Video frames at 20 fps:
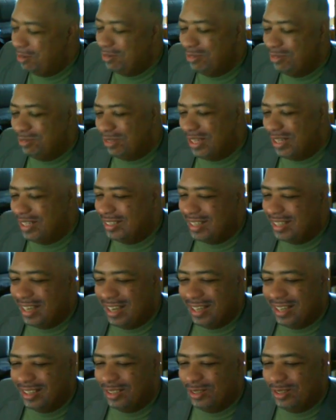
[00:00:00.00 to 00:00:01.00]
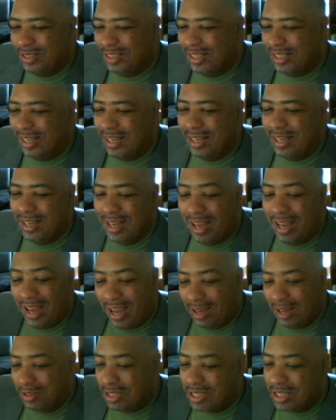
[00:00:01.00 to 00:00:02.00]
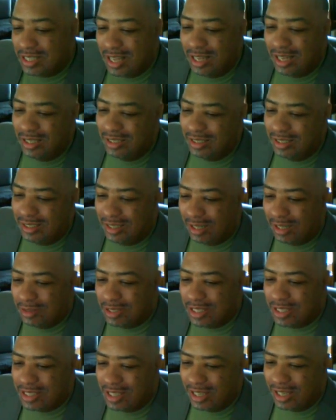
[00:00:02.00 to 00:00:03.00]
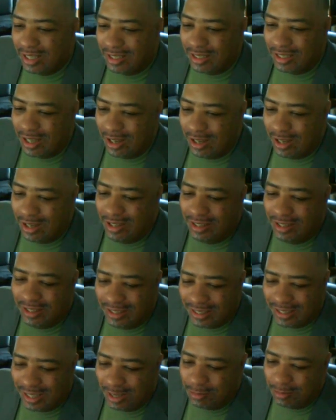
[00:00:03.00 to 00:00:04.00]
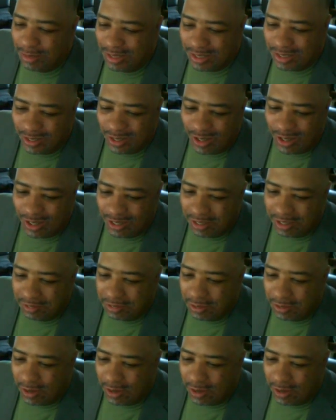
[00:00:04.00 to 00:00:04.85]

Praise God. Glory to God. I'm just telling you. I'm just saying, y'all. God bless you all. I love you